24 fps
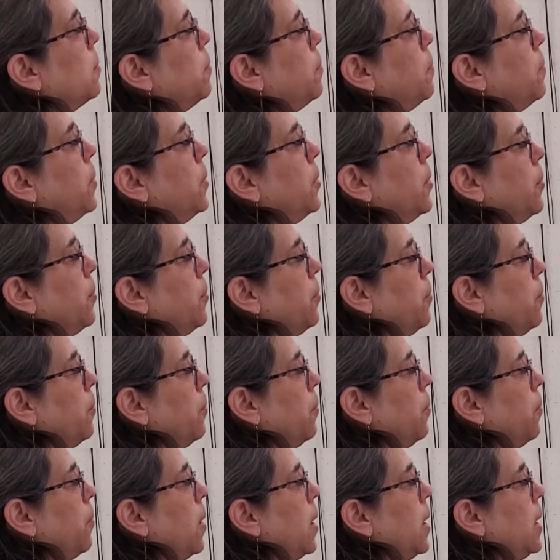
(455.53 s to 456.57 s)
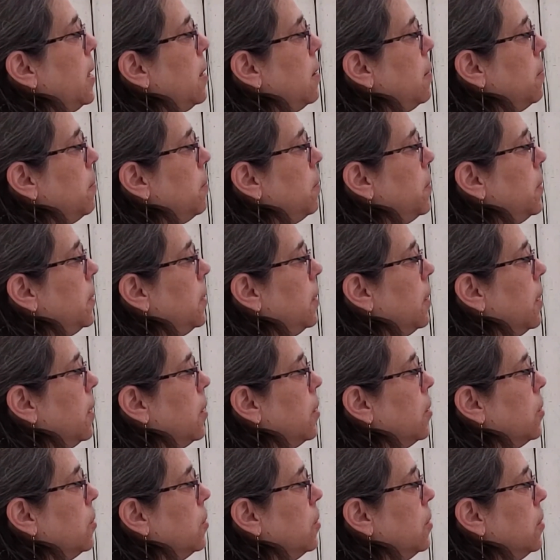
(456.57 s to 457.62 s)
put it right
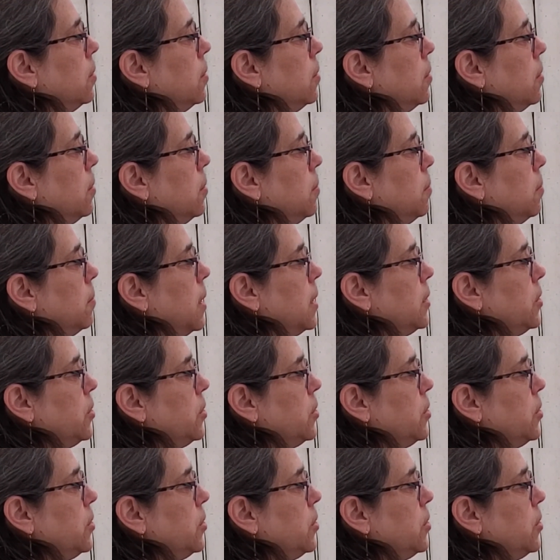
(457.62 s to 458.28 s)
below my